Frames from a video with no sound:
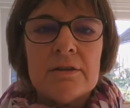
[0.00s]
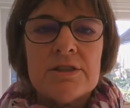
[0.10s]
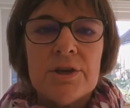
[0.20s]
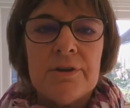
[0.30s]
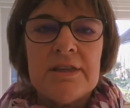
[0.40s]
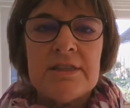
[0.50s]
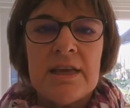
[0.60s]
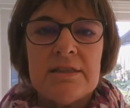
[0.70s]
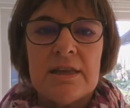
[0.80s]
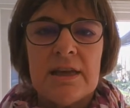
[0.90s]
So he
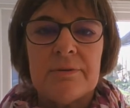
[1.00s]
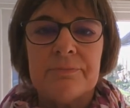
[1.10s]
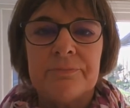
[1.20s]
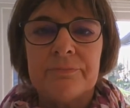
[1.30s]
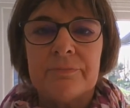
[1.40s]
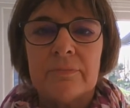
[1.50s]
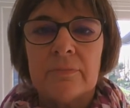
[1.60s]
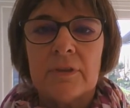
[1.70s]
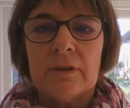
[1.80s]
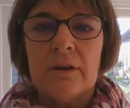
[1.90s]
said to him,
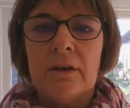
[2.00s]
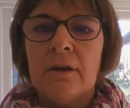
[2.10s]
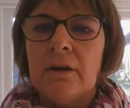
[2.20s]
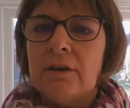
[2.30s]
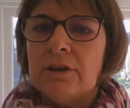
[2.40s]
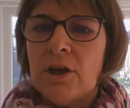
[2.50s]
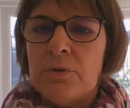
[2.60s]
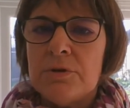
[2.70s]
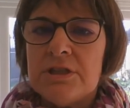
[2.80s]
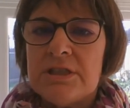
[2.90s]

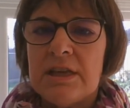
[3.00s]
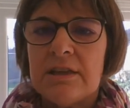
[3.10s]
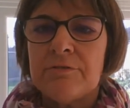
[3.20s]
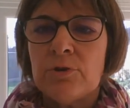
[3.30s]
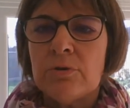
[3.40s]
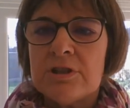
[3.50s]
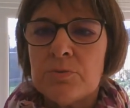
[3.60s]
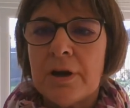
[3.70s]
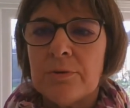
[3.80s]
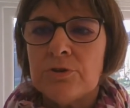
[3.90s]
"Go and see if all is
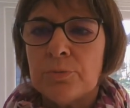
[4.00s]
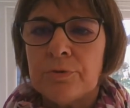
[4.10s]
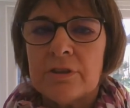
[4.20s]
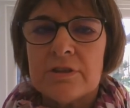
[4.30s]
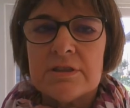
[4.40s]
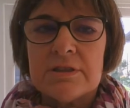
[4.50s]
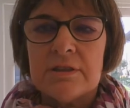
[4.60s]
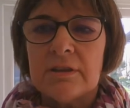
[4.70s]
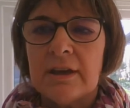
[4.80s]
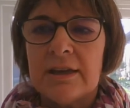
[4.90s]
well with your brothers
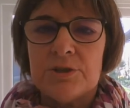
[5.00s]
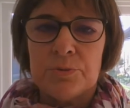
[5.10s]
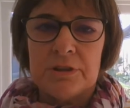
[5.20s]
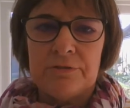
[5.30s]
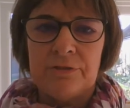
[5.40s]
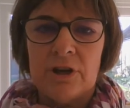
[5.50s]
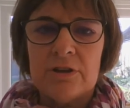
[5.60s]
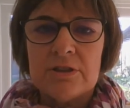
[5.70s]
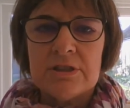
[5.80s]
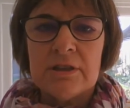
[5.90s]
and with the
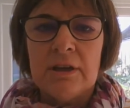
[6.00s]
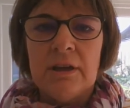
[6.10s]
flocks,